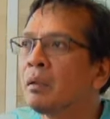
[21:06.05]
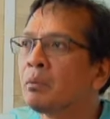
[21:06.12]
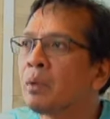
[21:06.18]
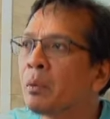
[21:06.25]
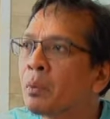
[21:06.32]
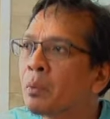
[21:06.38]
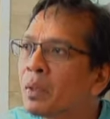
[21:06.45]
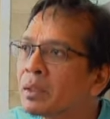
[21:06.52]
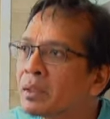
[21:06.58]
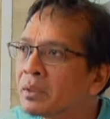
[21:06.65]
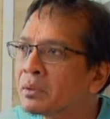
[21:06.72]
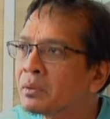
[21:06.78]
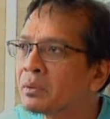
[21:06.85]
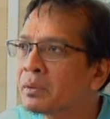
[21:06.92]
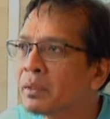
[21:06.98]
What we
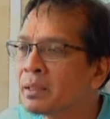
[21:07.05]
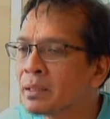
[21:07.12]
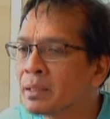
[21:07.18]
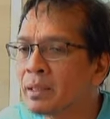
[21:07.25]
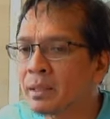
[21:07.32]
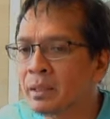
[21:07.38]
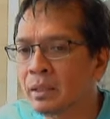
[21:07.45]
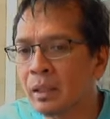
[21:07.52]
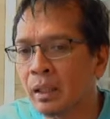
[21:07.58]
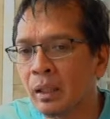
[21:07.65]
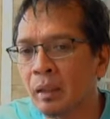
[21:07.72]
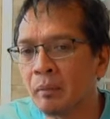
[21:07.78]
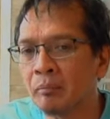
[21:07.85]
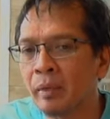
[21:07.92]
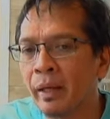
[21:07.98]
wanted to do is this.
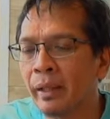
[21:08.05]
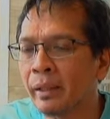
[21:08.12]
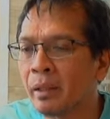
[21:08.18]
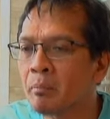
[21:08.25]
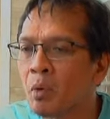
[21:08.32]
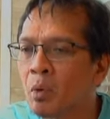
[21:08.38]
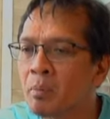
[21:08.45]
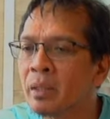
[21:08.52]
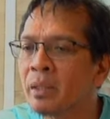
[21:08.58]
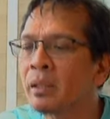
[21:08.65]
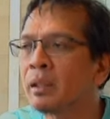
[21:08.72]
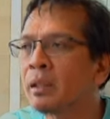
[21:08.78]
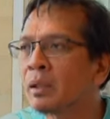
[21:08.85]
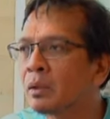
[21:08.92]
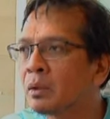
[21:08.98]
At the
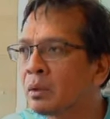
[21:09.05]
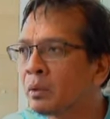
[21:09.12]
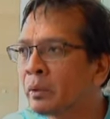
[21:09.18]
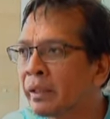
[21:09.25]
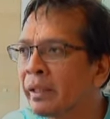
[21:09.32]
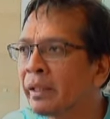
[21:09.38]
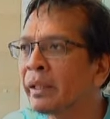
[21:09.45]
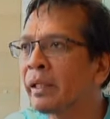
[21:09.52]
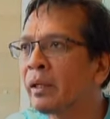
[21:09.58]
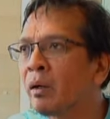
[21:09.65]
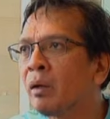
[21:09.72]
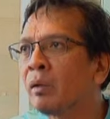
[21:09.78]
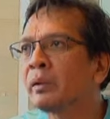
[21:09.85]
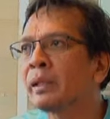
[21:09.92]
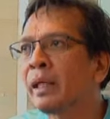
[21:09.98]
moment, the cooking and
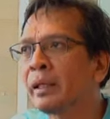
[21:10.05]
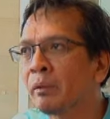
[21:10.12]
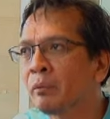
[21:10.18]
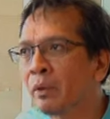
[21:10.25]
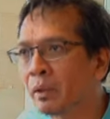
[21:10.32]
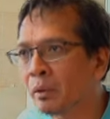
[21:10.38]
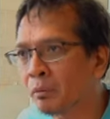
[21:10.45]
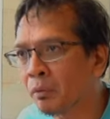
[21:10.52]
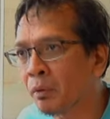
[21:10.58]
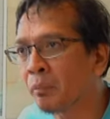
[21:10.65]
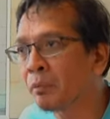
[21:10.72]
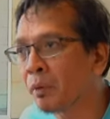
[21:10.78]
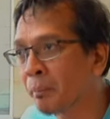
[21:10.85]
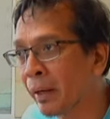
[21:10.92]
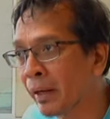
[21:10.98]
all done
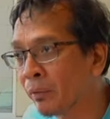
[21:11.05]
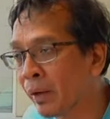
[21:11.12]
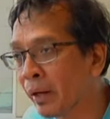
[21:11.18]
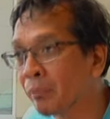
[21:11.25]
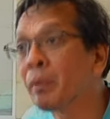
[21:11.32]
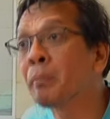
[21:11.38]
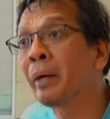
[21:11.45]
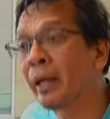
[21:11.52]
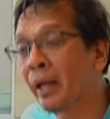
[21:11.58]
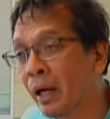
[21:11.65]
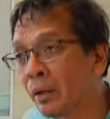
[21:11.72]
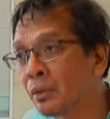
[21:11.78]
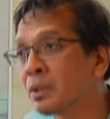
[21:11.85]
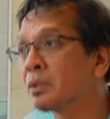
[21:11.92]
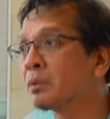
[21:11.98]
from my
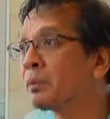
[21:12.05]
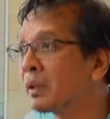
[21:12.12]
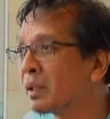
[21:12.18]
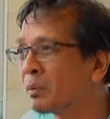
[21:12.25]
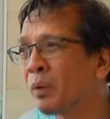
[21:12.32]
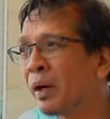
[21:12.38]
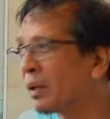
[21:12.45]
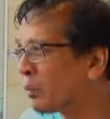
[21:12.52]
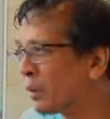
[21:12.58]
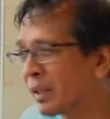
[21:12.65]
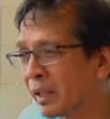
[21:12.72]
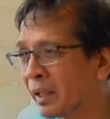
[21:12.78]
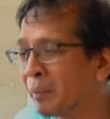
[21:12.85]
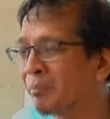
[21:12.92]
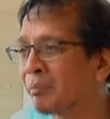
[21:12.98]
house,
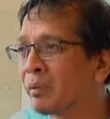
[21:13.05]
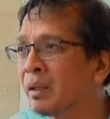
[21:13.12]
with him.